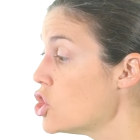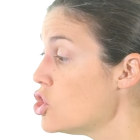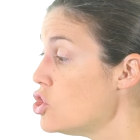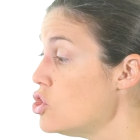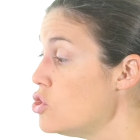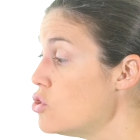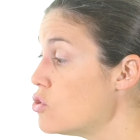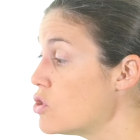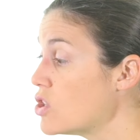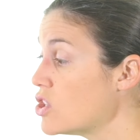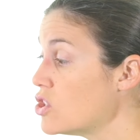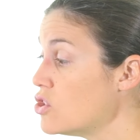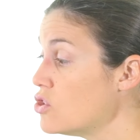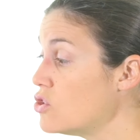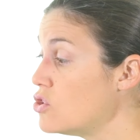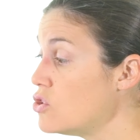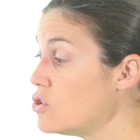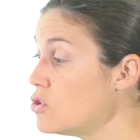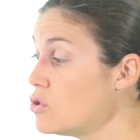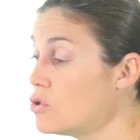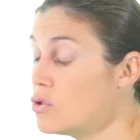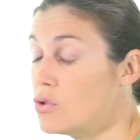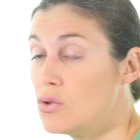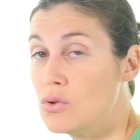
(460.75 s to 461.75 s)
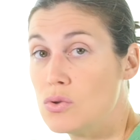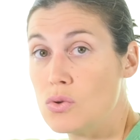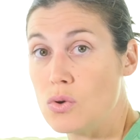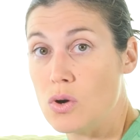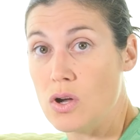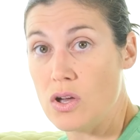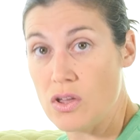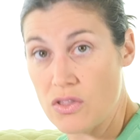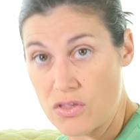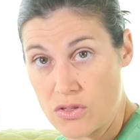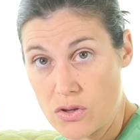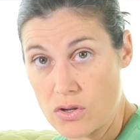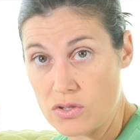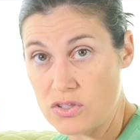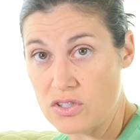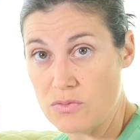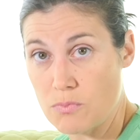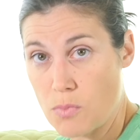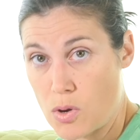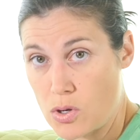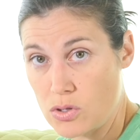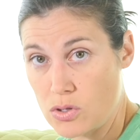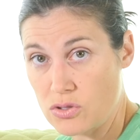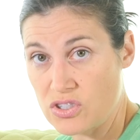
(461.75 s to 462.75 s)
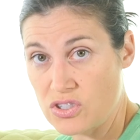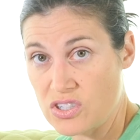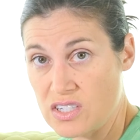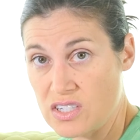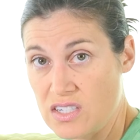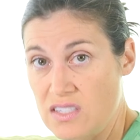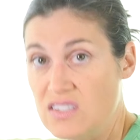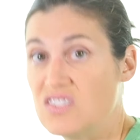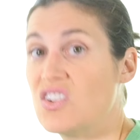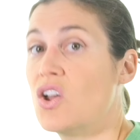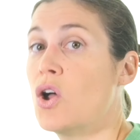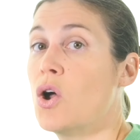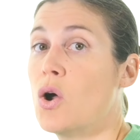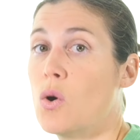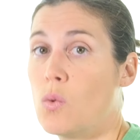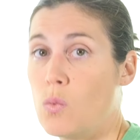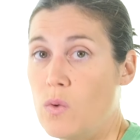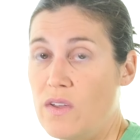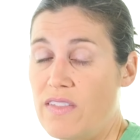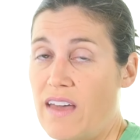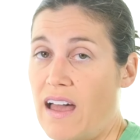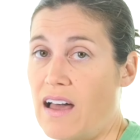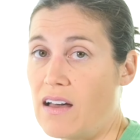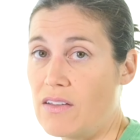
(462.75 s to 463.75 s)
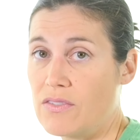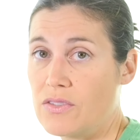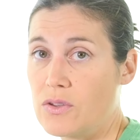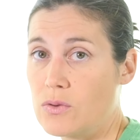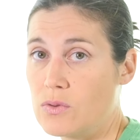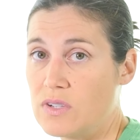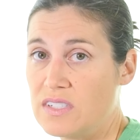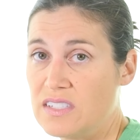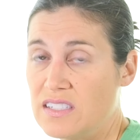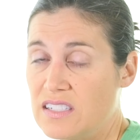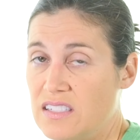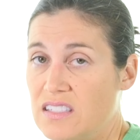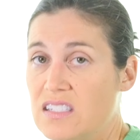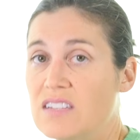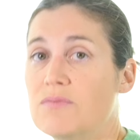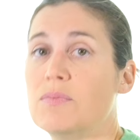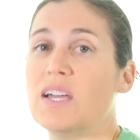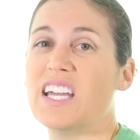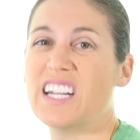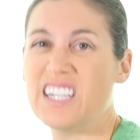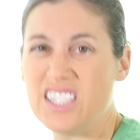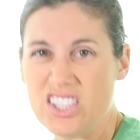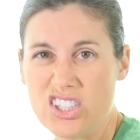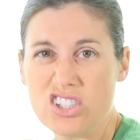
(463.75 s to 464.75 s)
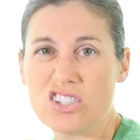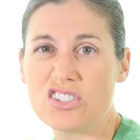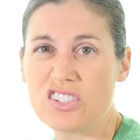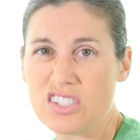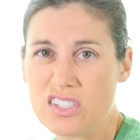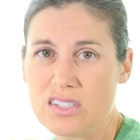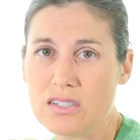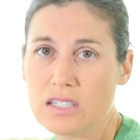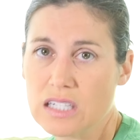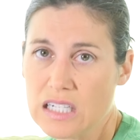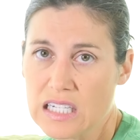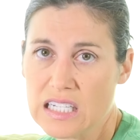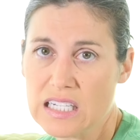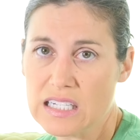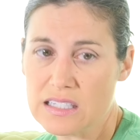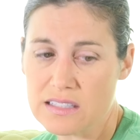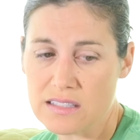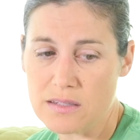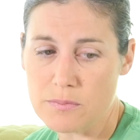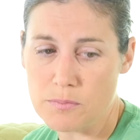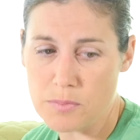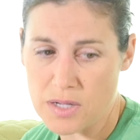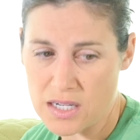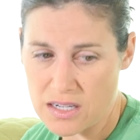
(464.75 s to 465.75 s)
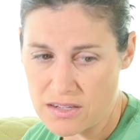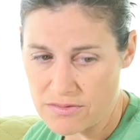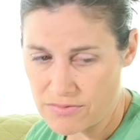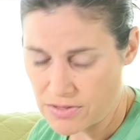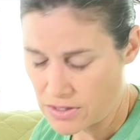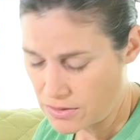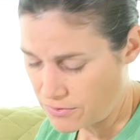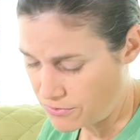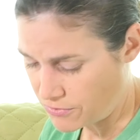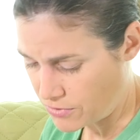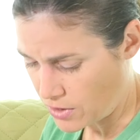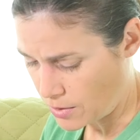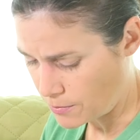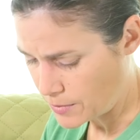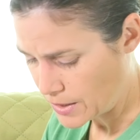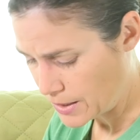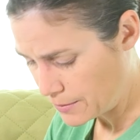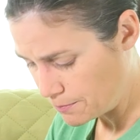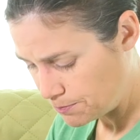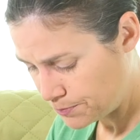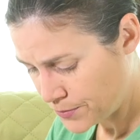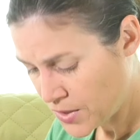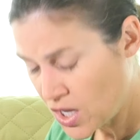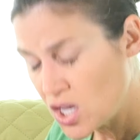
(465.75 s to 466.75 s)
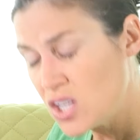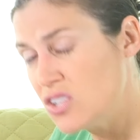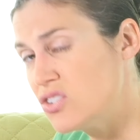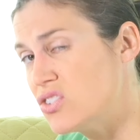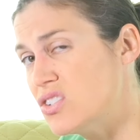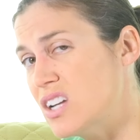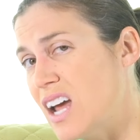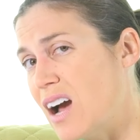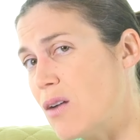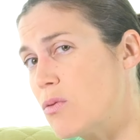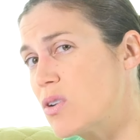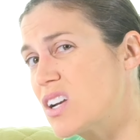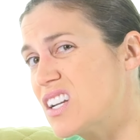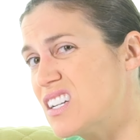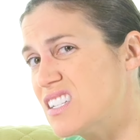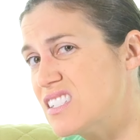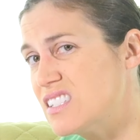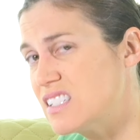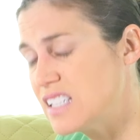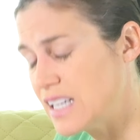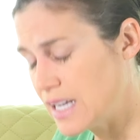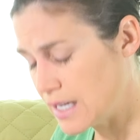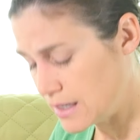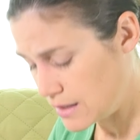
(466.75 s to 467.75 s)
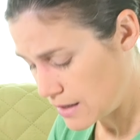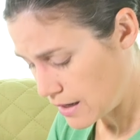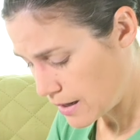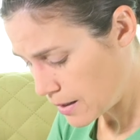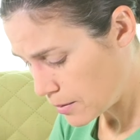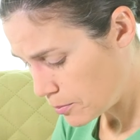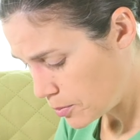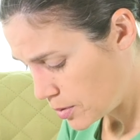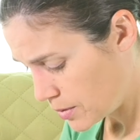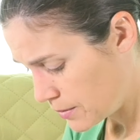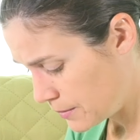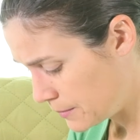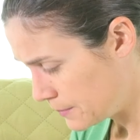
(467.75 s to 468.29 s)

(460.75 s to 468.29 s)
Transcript: you can do those motions without the resistive band and you're still gonna get some benefit from it. So now we're gonna stand up.